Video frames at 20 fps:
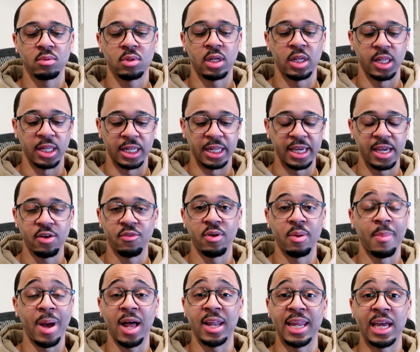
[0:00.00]
clear
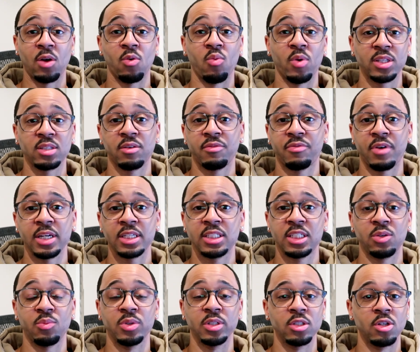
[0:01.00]
about like what the fuck
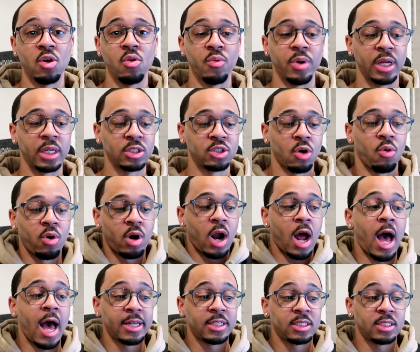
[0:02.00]
she was doing. So her
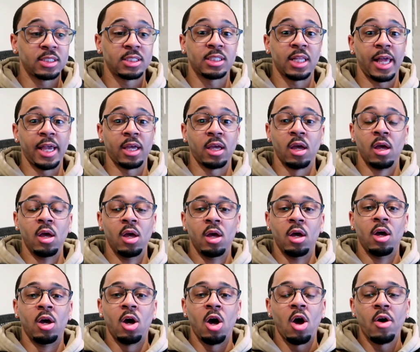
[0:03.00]
aunt's just like,
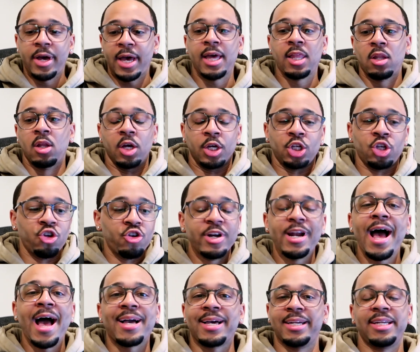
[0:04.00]
okay, look, if you're
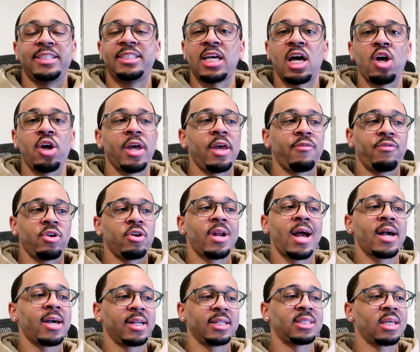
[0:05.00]
not gonna tell me what
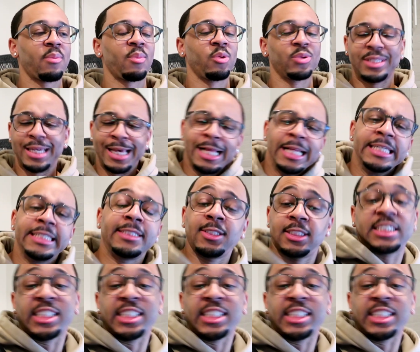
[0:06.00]
the,